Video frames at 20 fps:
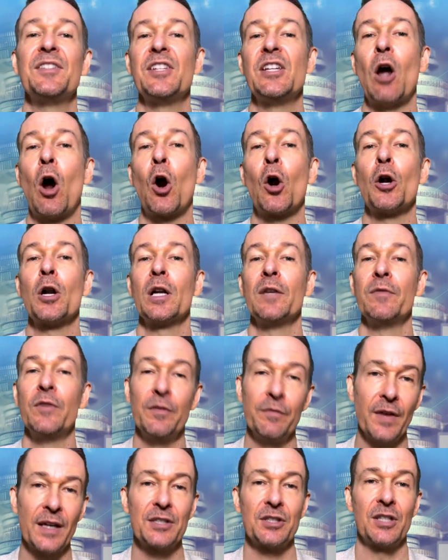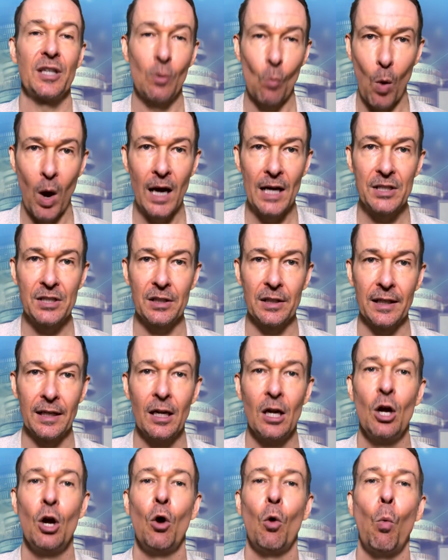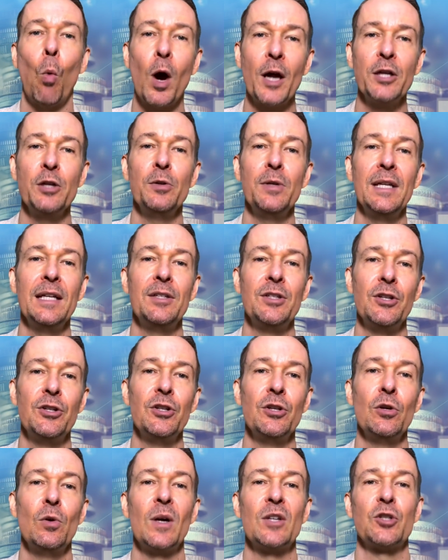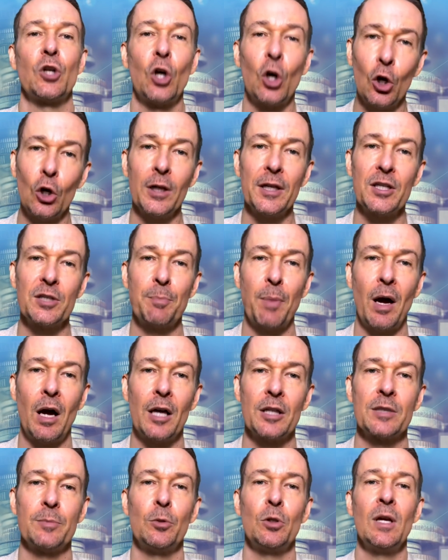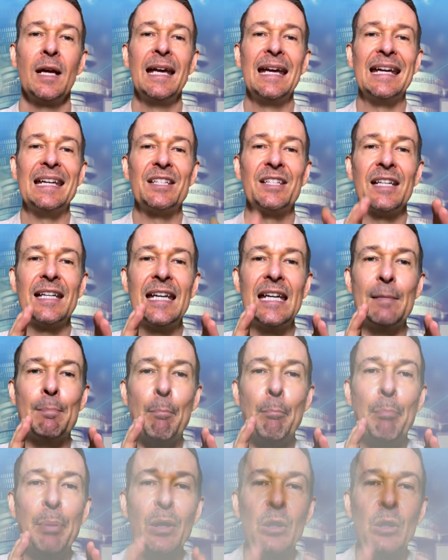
is the art of investing wisely. What you need to do as early as possible is to keep